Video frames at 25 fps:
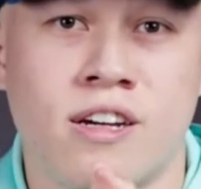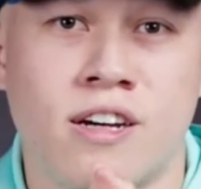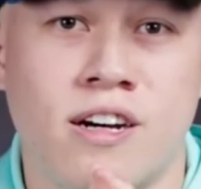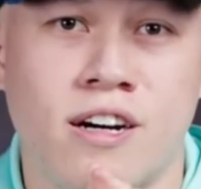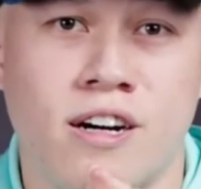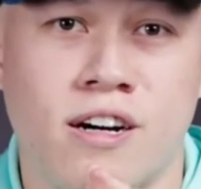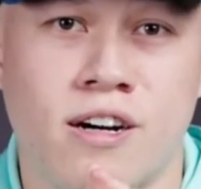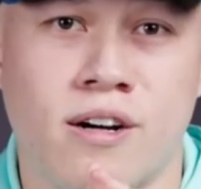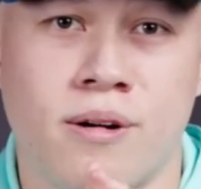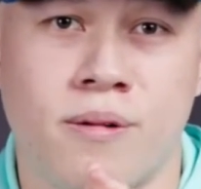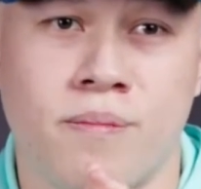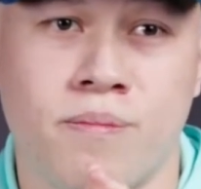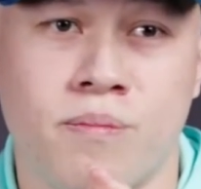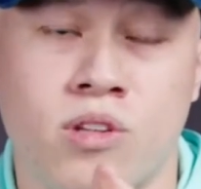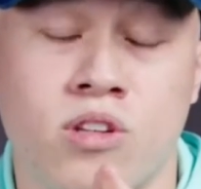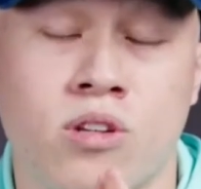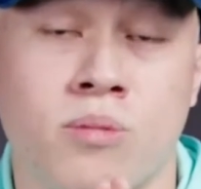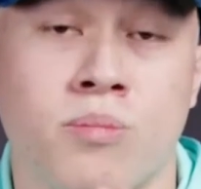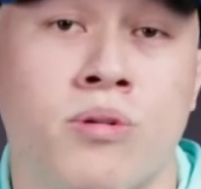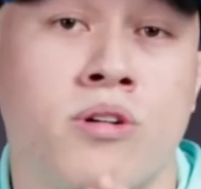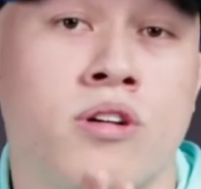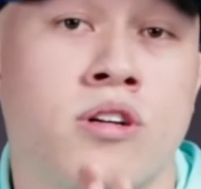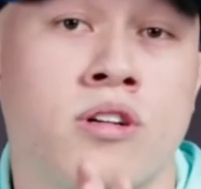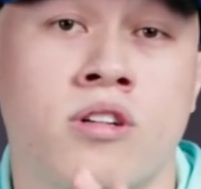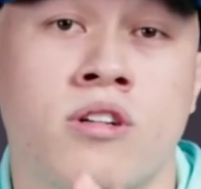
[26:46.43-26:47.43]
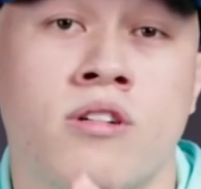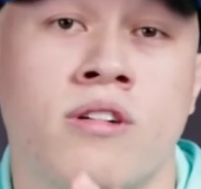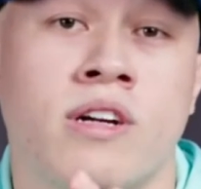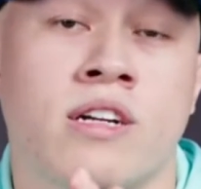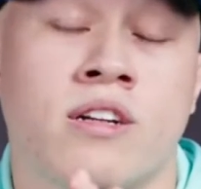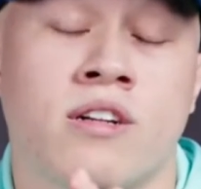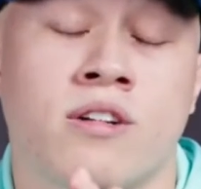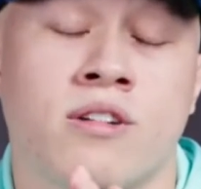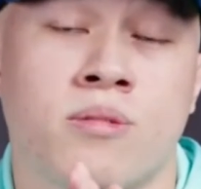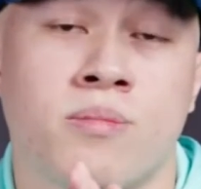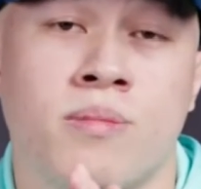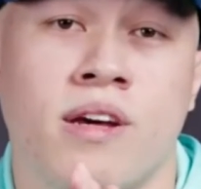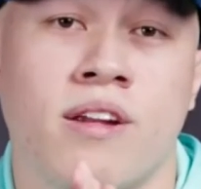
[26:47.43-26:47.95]
Support your
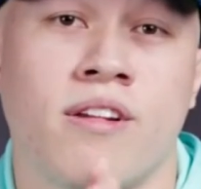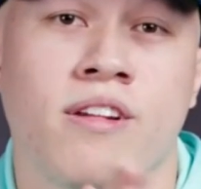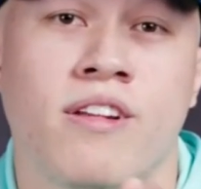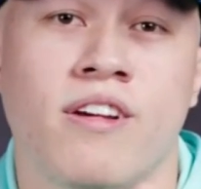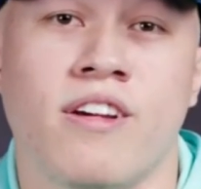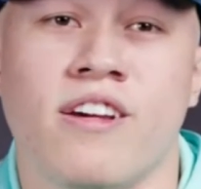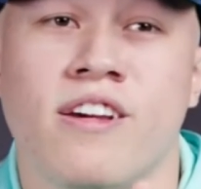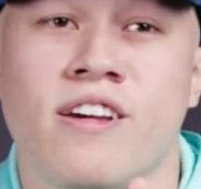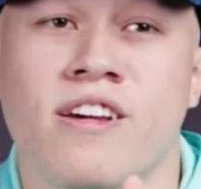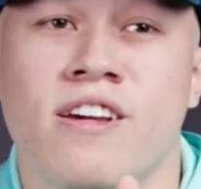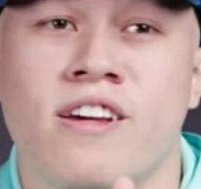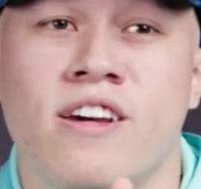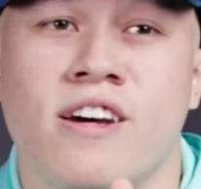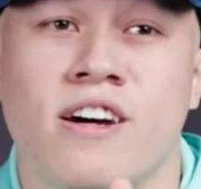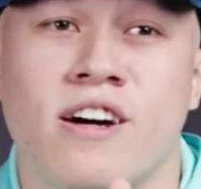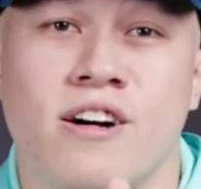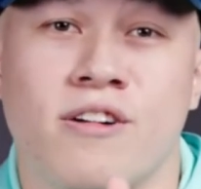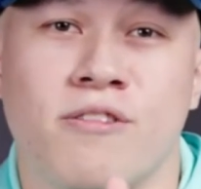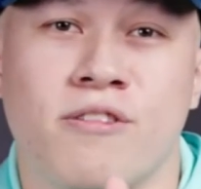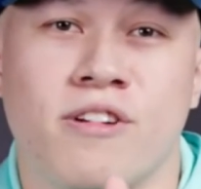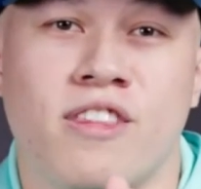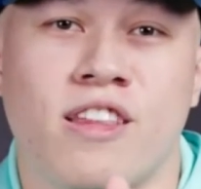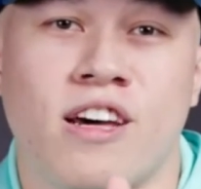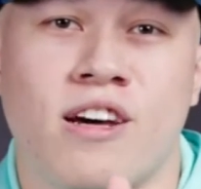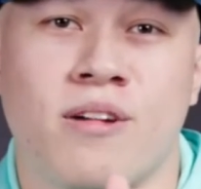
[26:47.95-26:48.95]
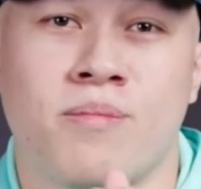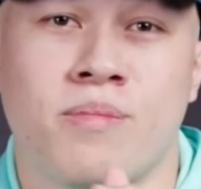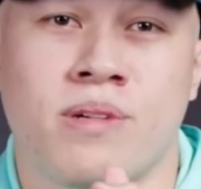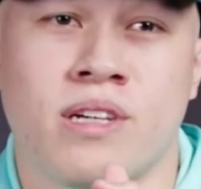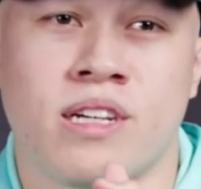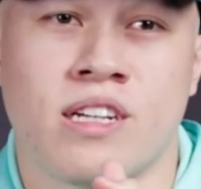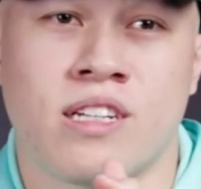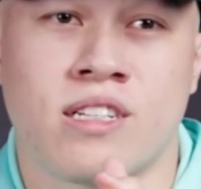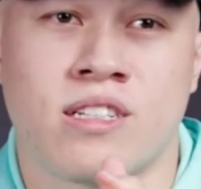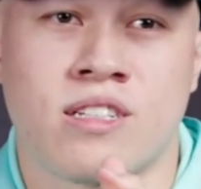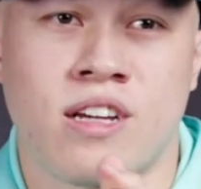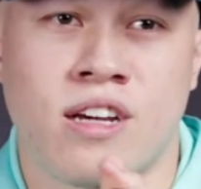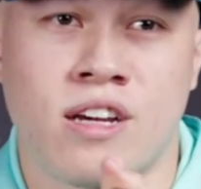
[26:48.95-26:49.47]
directors, man. With that
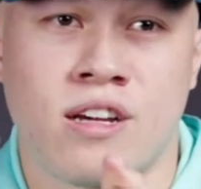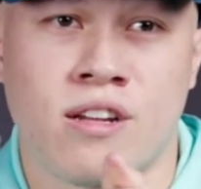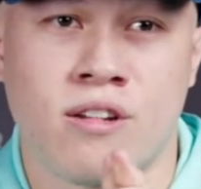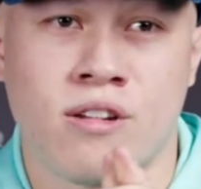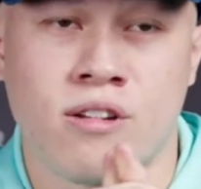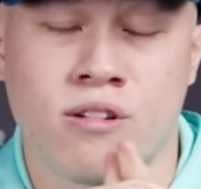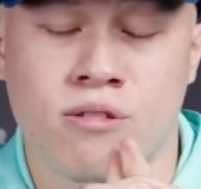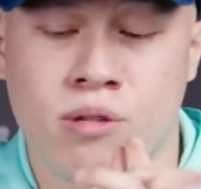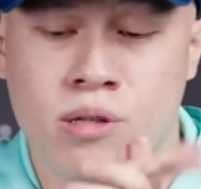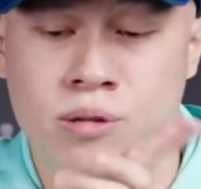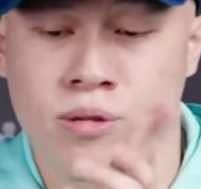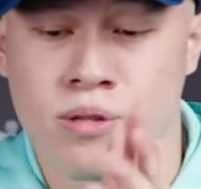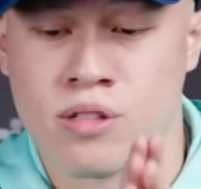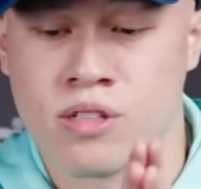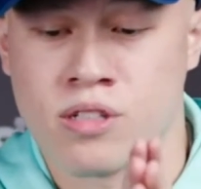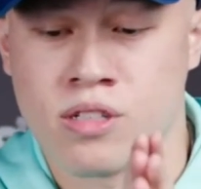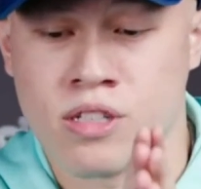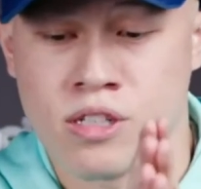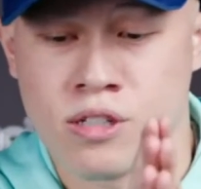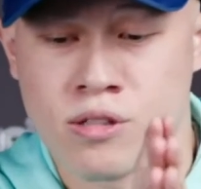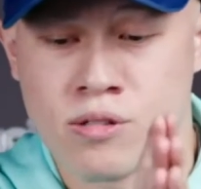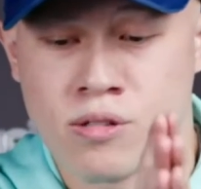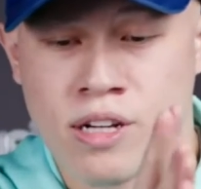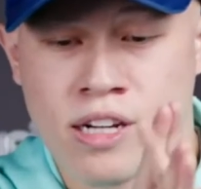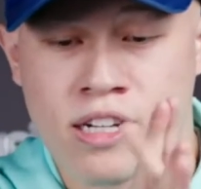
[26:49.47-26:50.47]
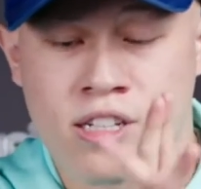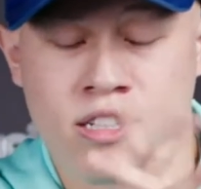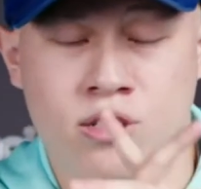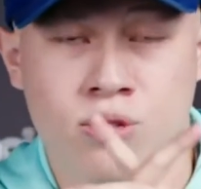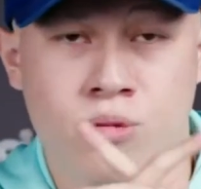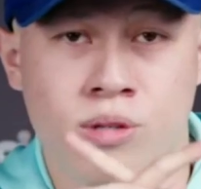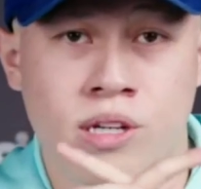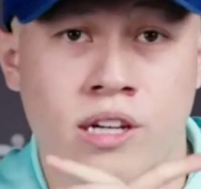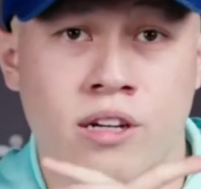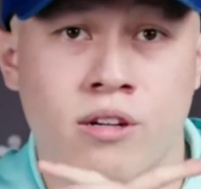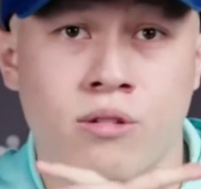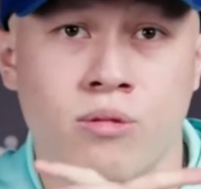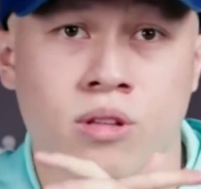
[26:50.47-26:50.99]
being said, we will see you next
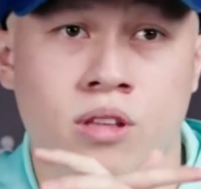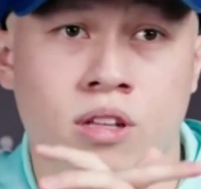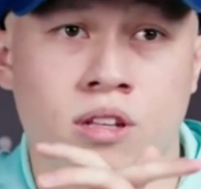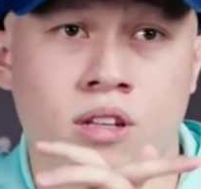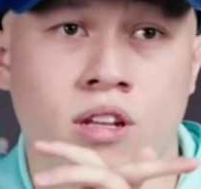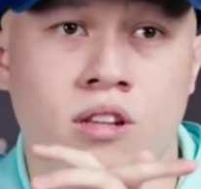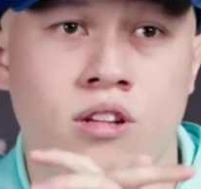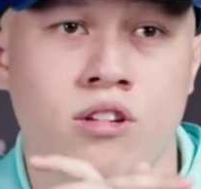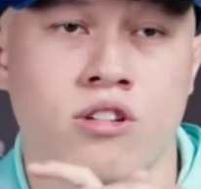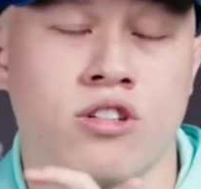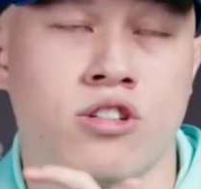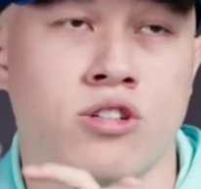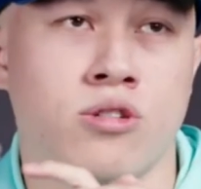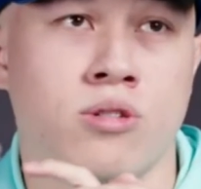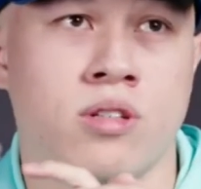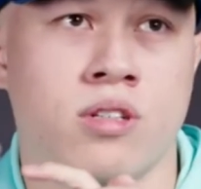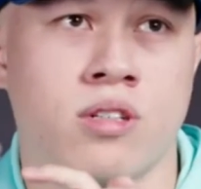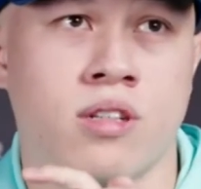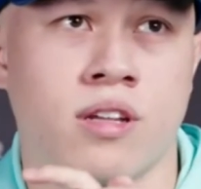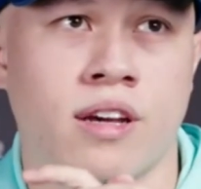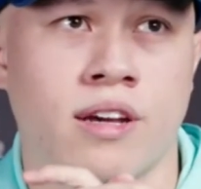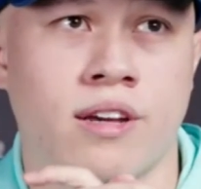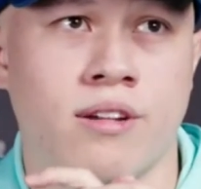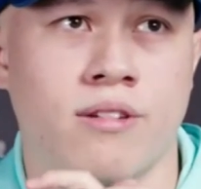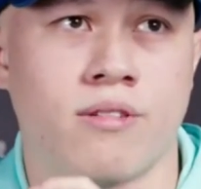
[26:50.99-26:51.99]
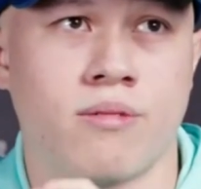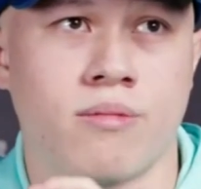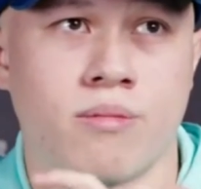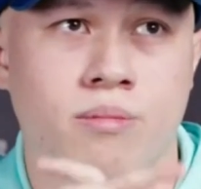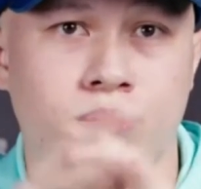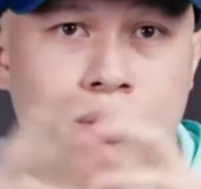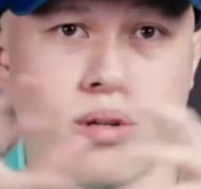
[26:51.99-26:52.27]
week with another huge slate.